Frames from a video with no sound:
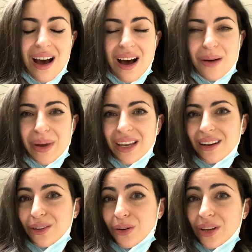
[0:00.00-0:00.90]
I get
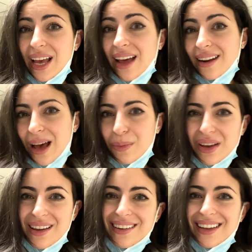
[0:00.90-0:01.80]
a little cat nap
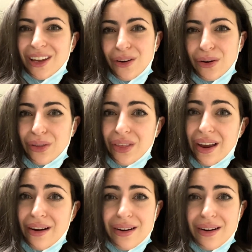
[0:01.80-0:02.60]
in here or there.